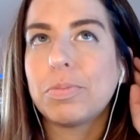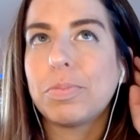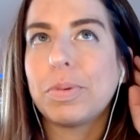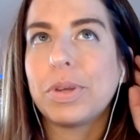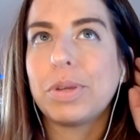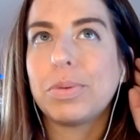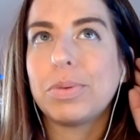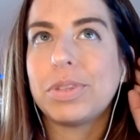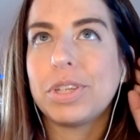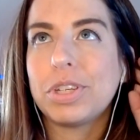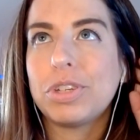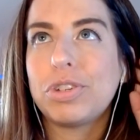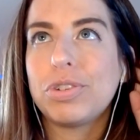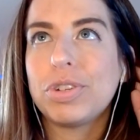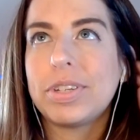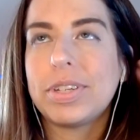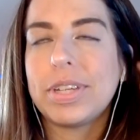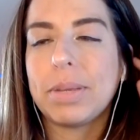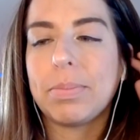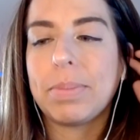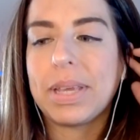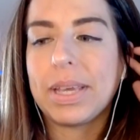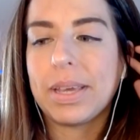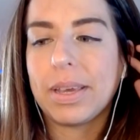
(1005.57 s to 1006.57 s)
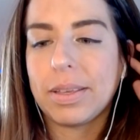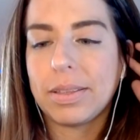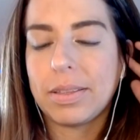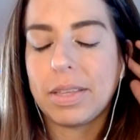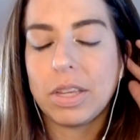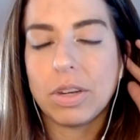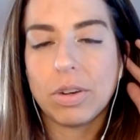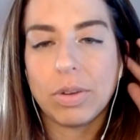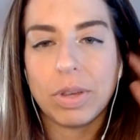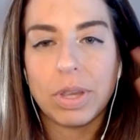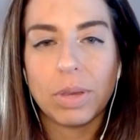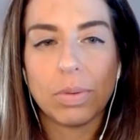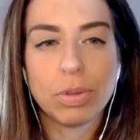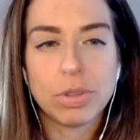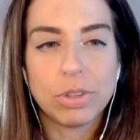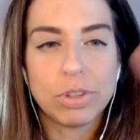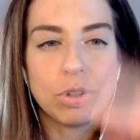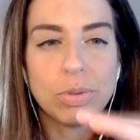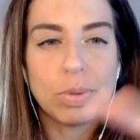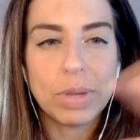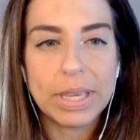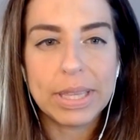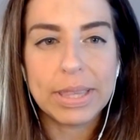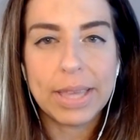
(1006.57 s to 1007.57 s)
But it was interesting because you know he was
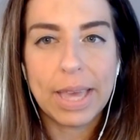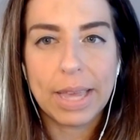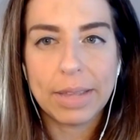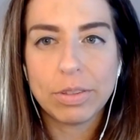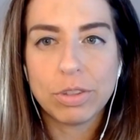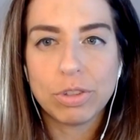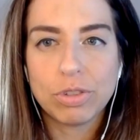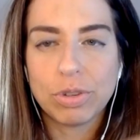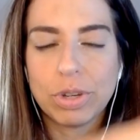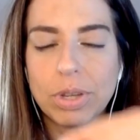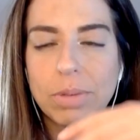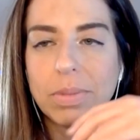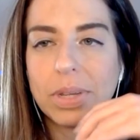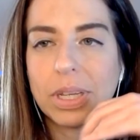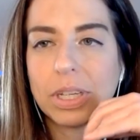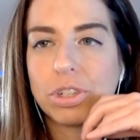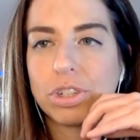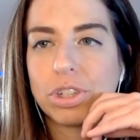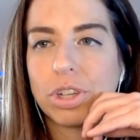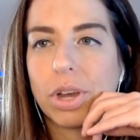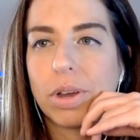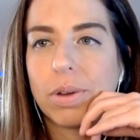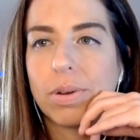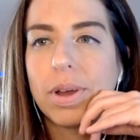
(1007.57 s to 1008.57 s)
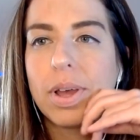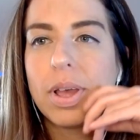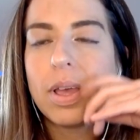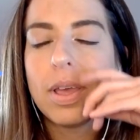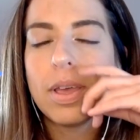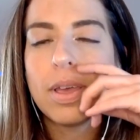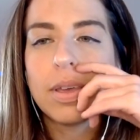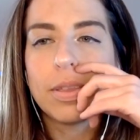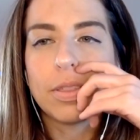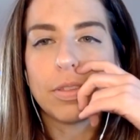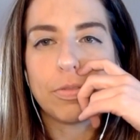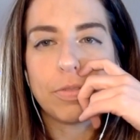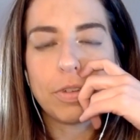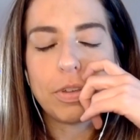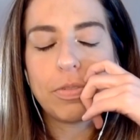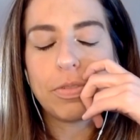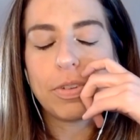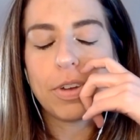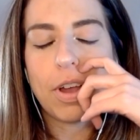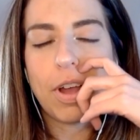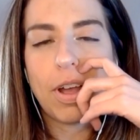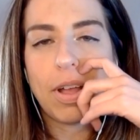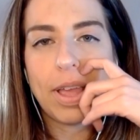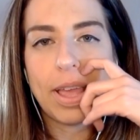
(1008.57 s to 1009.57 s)
doing that streaming show, the free
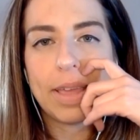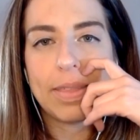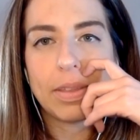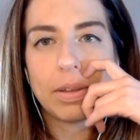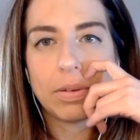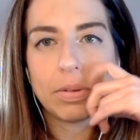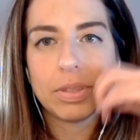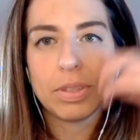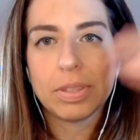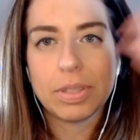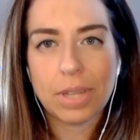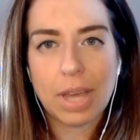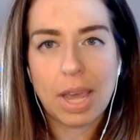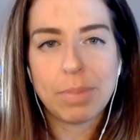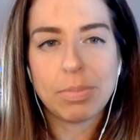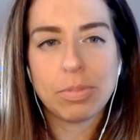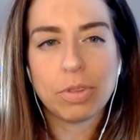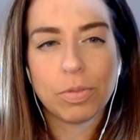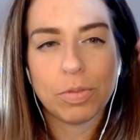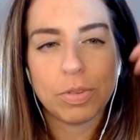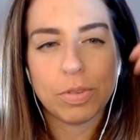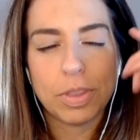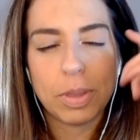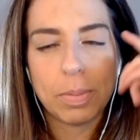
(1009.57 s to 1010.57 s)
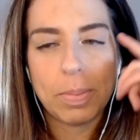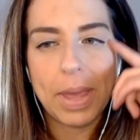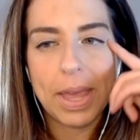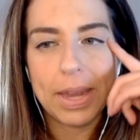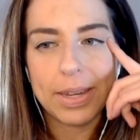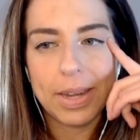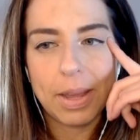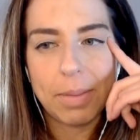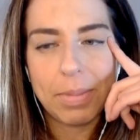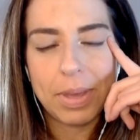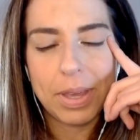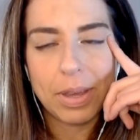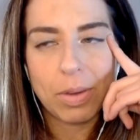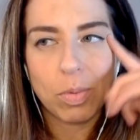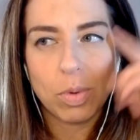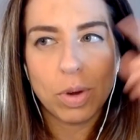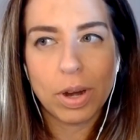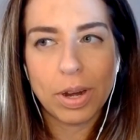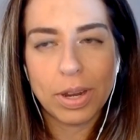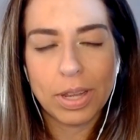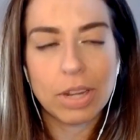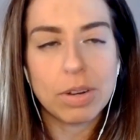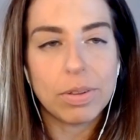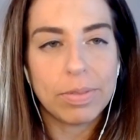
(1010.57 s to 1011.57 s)
for all, and there was times over the pandemic
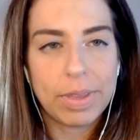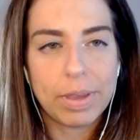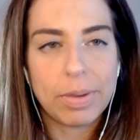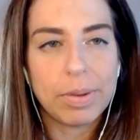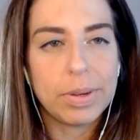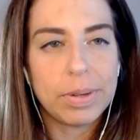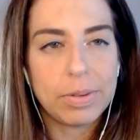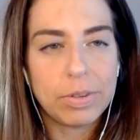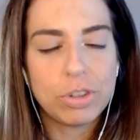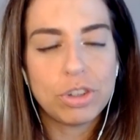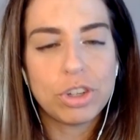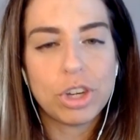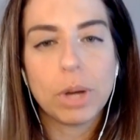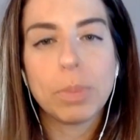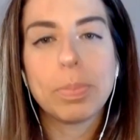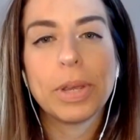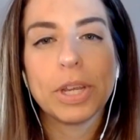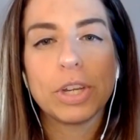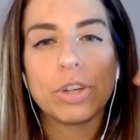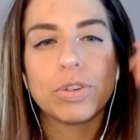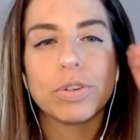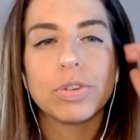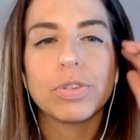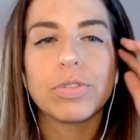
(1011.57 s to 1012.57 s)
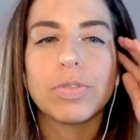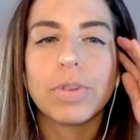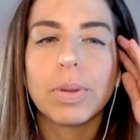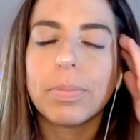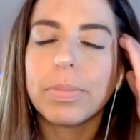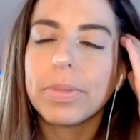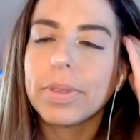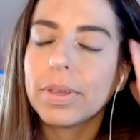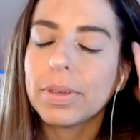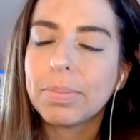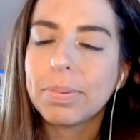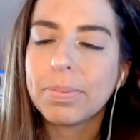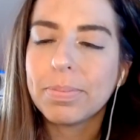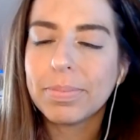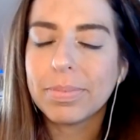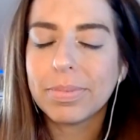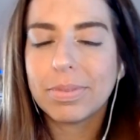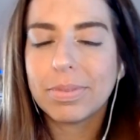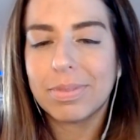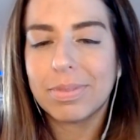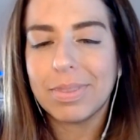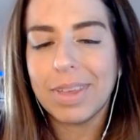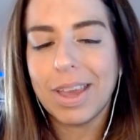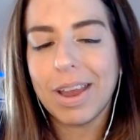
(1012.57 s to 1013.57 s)
where you know they would share pictures from the
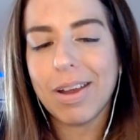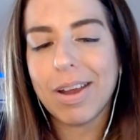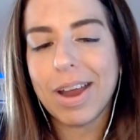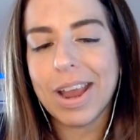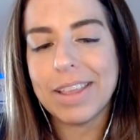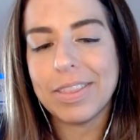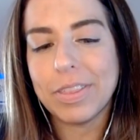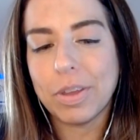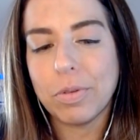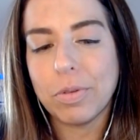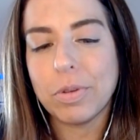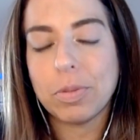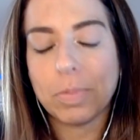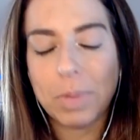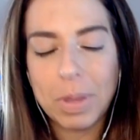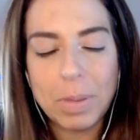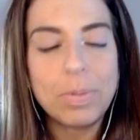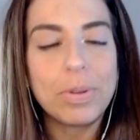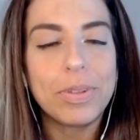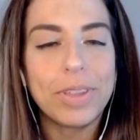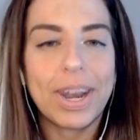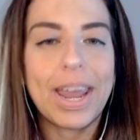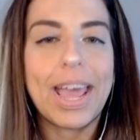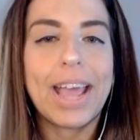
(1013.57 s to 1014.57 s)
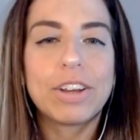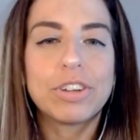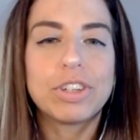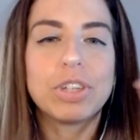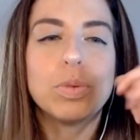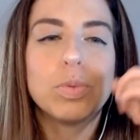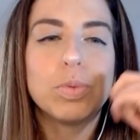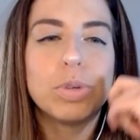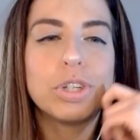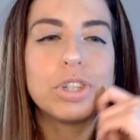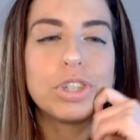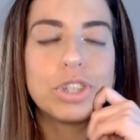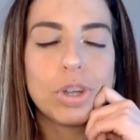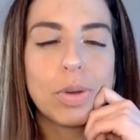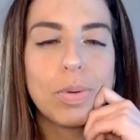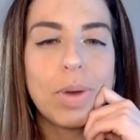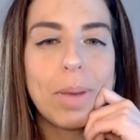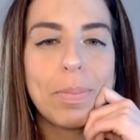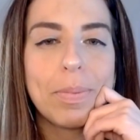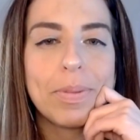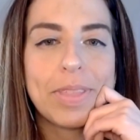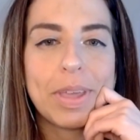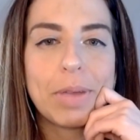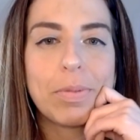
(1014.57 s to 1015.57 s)
there and there was people that actually would show
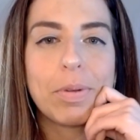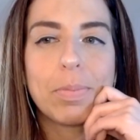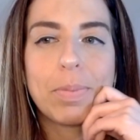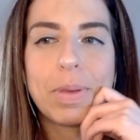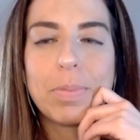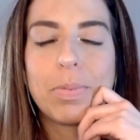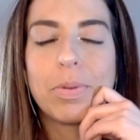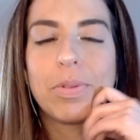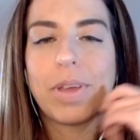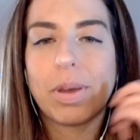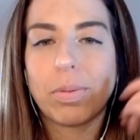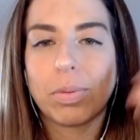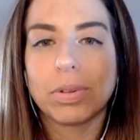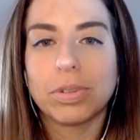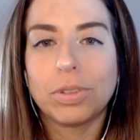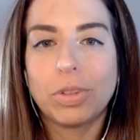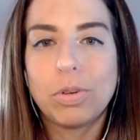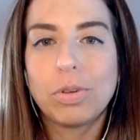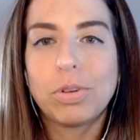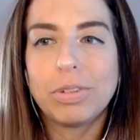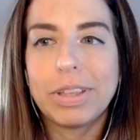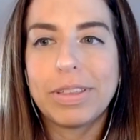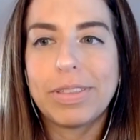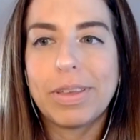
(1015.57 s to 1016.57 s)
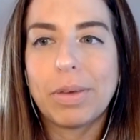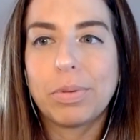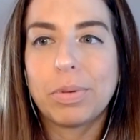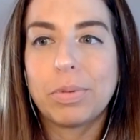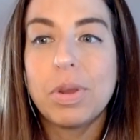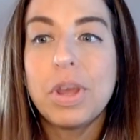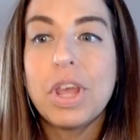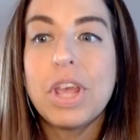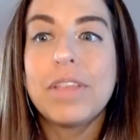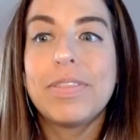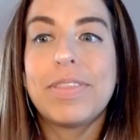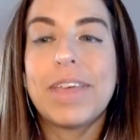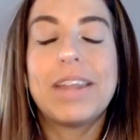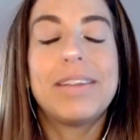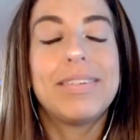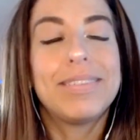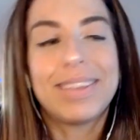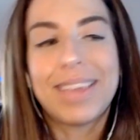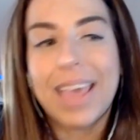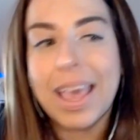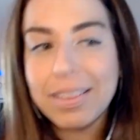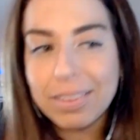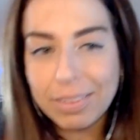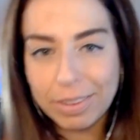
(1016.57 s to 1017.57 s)
up but they were people that were locally that would that
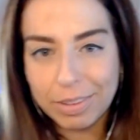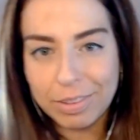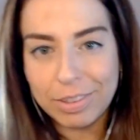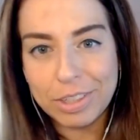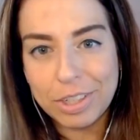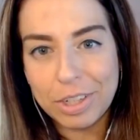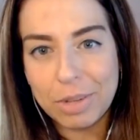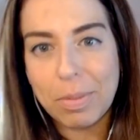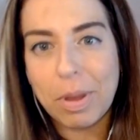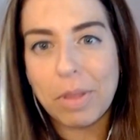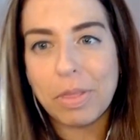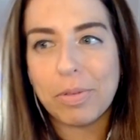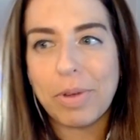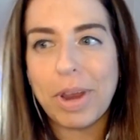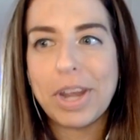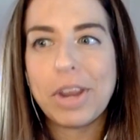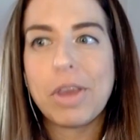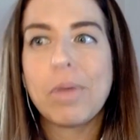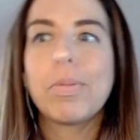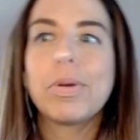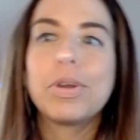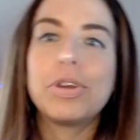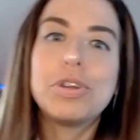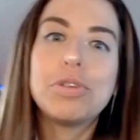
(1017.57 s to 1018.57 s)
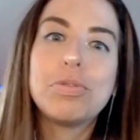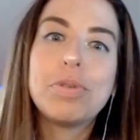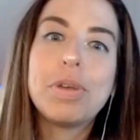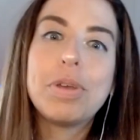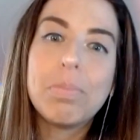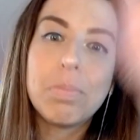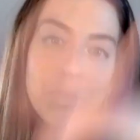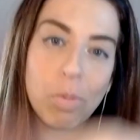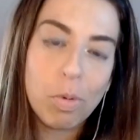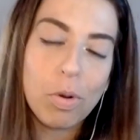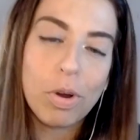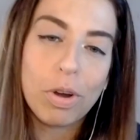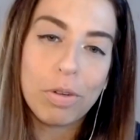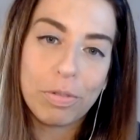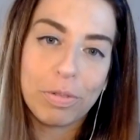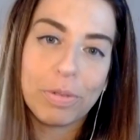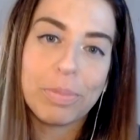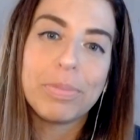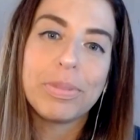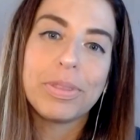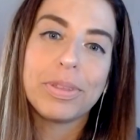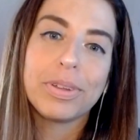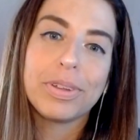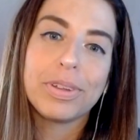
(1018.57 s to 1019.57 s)
yes listened to him on the radio but knew him more
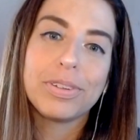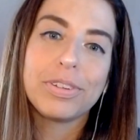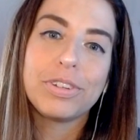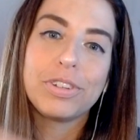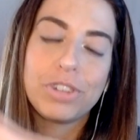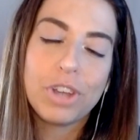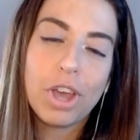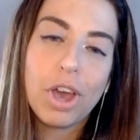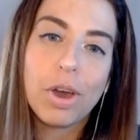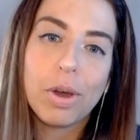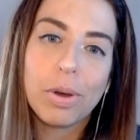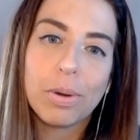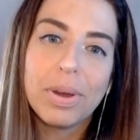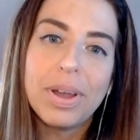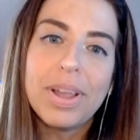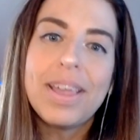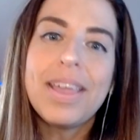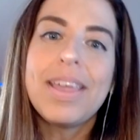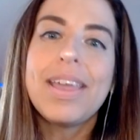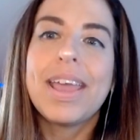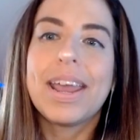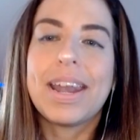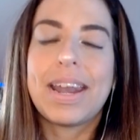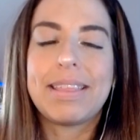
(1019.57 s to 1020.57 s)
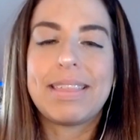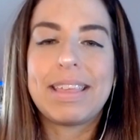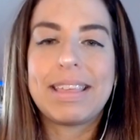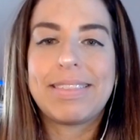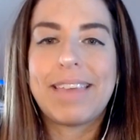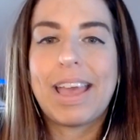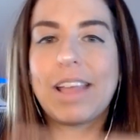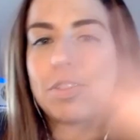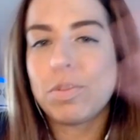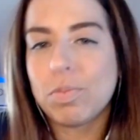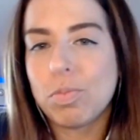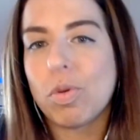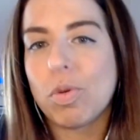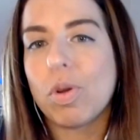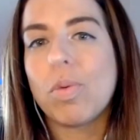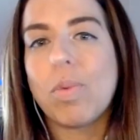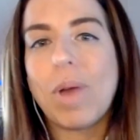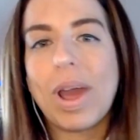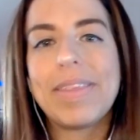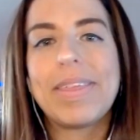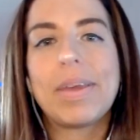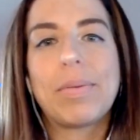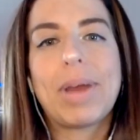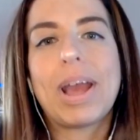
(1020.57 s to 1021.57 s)
from the show and i think that's more
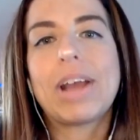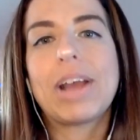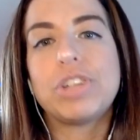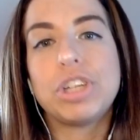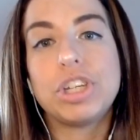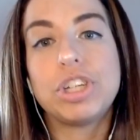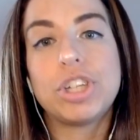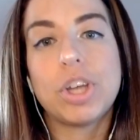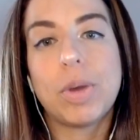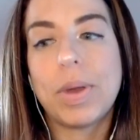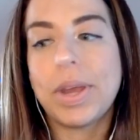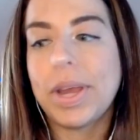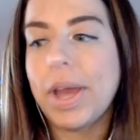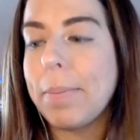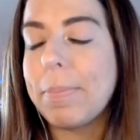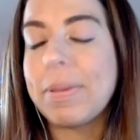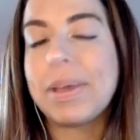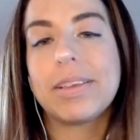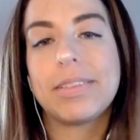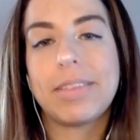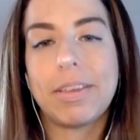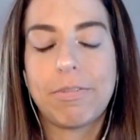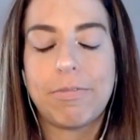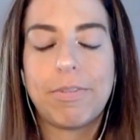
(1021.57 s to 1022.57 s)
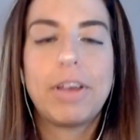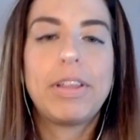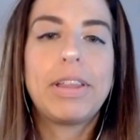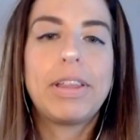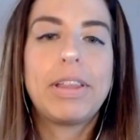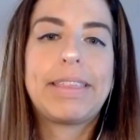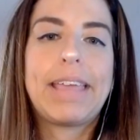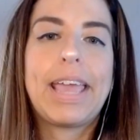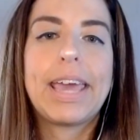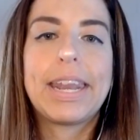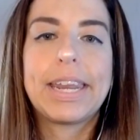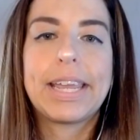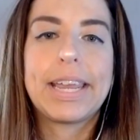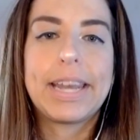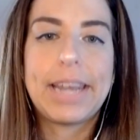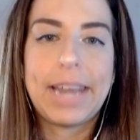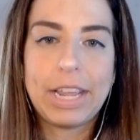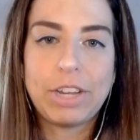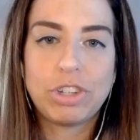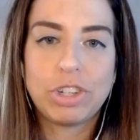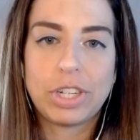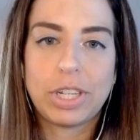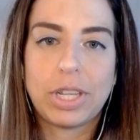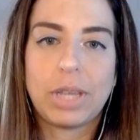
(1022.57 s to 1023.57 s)
why they were actually showing up because they felt like they had a
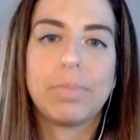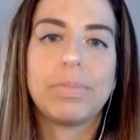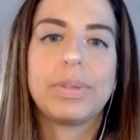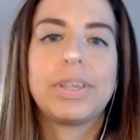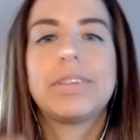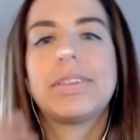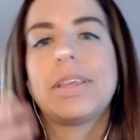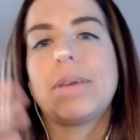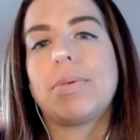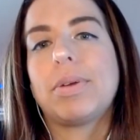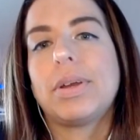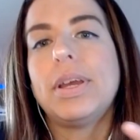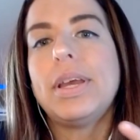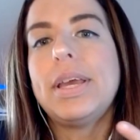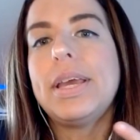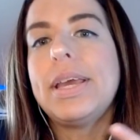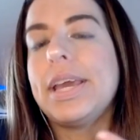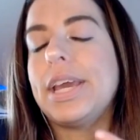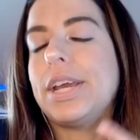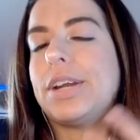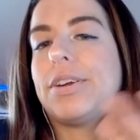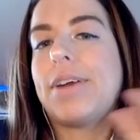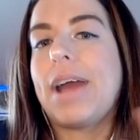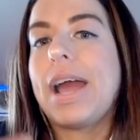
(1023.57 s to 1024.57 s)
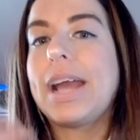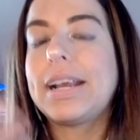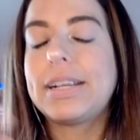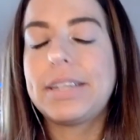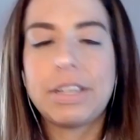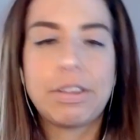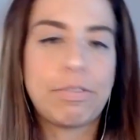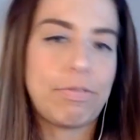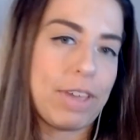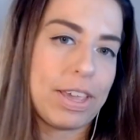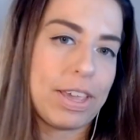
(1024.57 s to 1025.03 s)
connection to him because they were interacting